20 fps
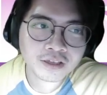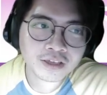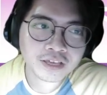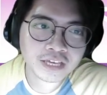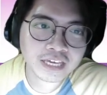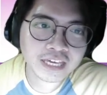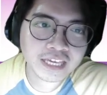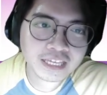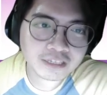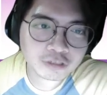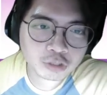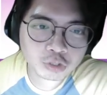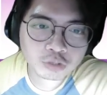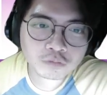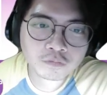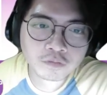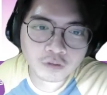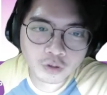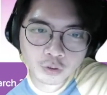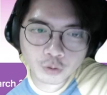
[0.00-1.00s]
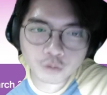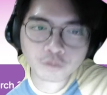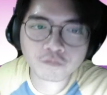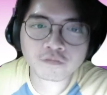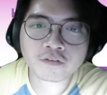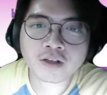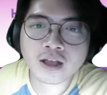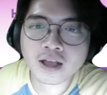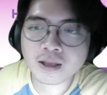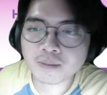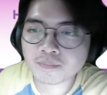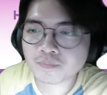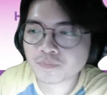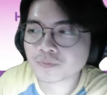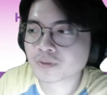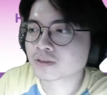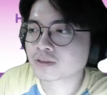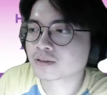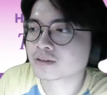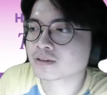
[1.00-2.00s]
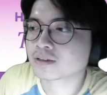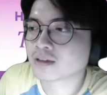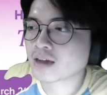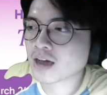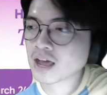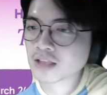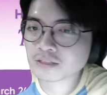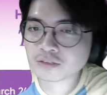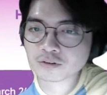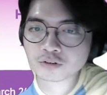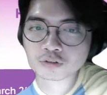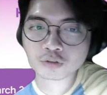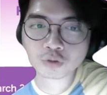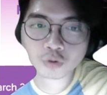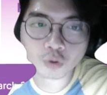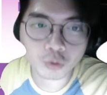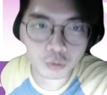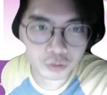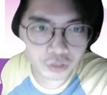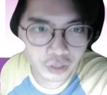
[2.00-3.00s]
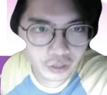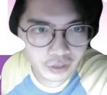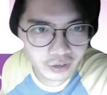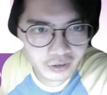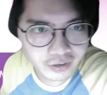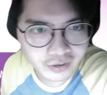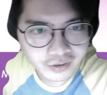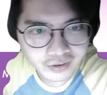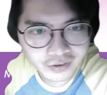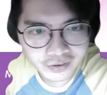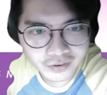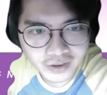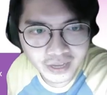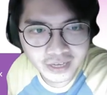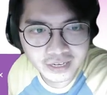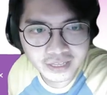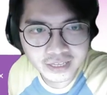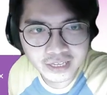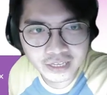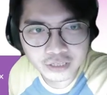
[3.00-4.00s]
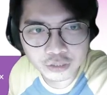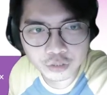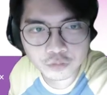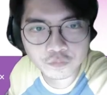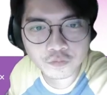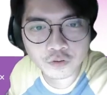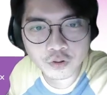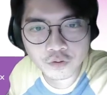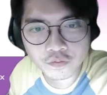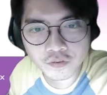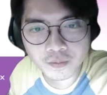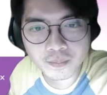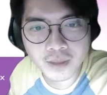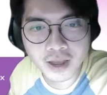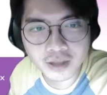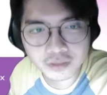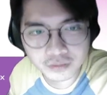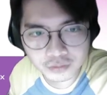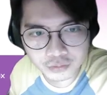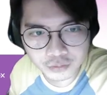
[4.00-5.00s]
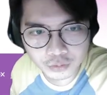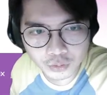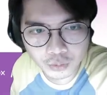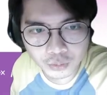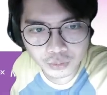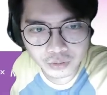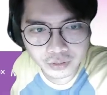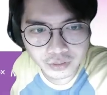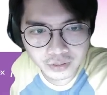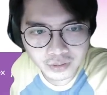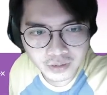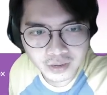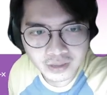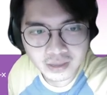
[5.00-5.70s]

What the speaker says: Heat should flow from hotter to colder, right? Heat should flow from hotter to colder.